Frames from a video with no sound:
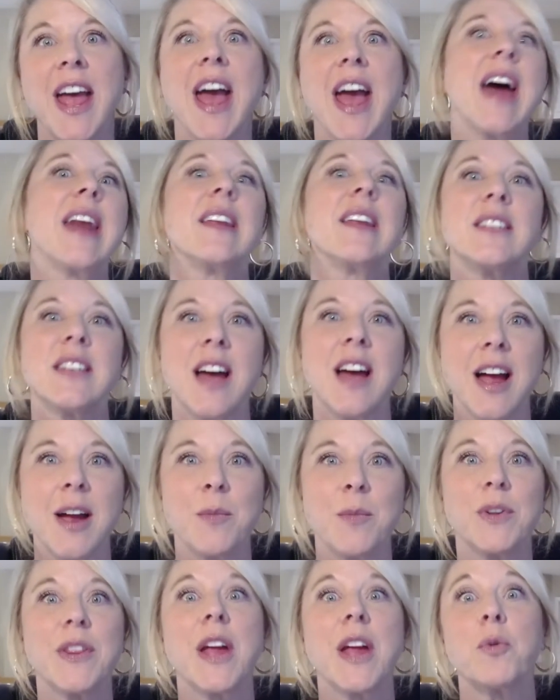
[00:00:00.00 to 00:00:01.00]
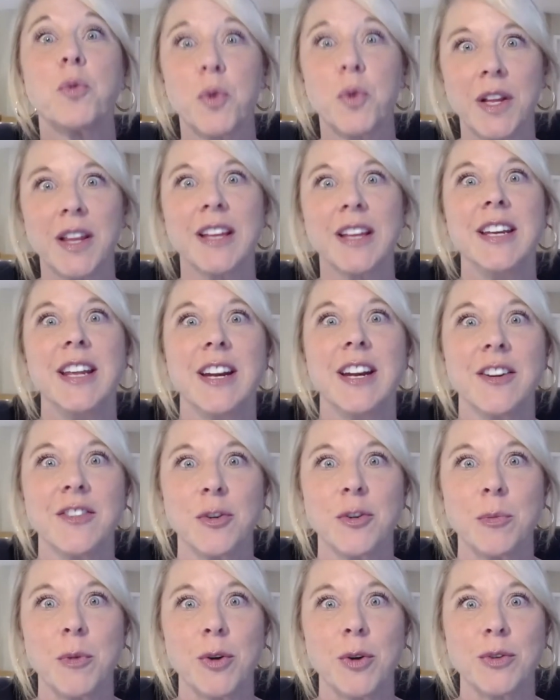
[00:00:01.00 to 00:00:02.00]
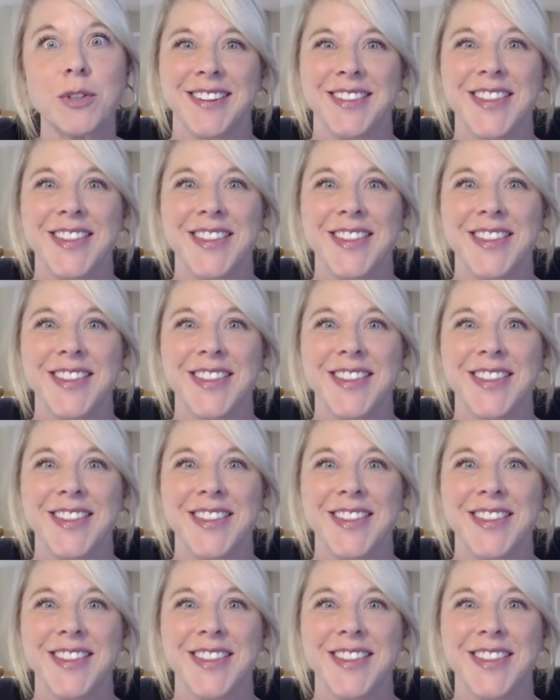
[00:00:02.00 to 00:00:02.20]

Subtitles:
at a time when they really need it the most.